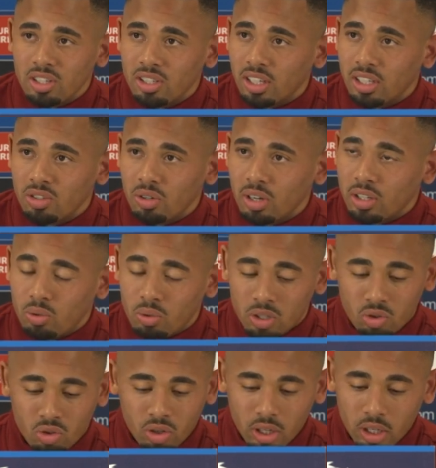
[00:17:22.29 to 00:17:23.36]
I try to
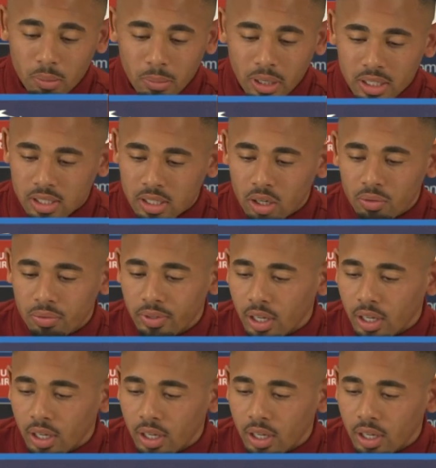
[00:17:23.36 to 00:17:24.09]
enjoy myself